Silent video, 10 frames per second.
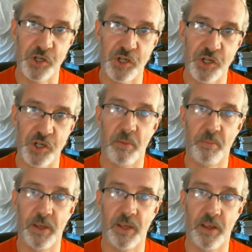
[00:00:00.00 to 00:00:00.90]

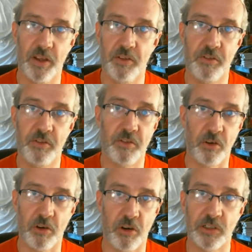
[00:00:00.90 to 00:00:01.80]
finishing up
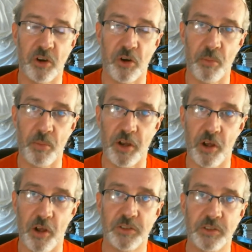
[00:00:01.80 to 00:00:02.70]
his or her
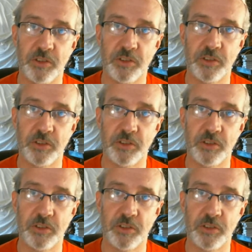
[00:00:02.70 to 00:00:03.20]
sermon notes,